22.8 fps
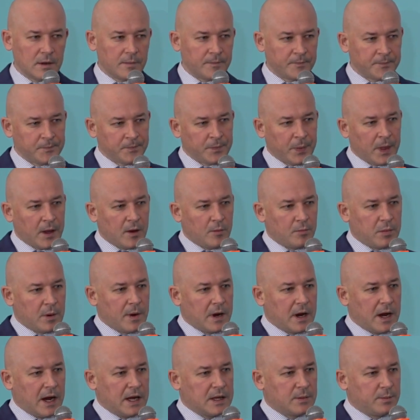The microphone
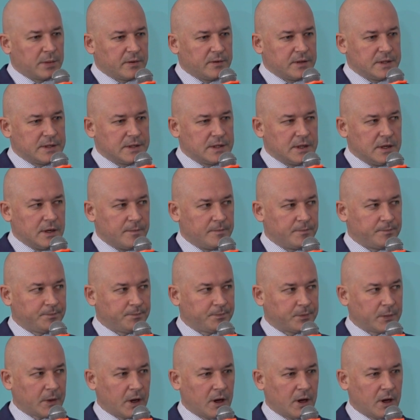is not working, sorry.